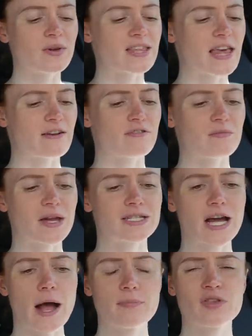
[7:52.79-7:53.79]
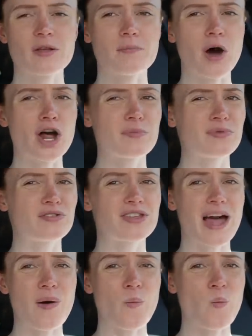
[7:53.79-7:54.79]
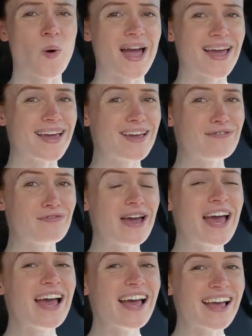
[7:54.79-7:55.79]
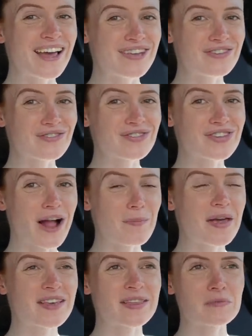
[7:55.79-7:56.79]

It's like from the top top to the bottom, there's that wave in your stomach.